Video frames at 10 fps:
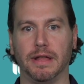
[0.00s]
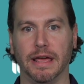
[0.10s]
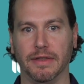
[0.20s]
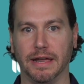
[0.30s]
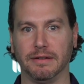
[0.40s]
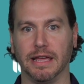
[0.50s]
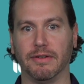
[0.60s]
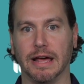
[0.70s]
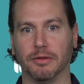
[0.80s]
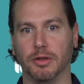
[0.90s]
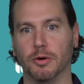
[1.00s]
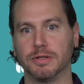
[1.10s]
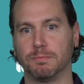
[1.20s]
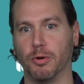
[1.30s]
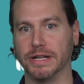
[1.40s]
and then given out
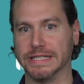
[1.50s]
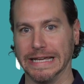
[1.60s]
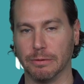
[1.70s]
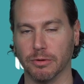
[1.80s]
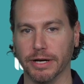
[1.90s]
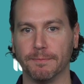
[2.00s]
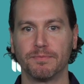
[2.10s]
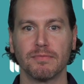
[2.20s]
those points equally.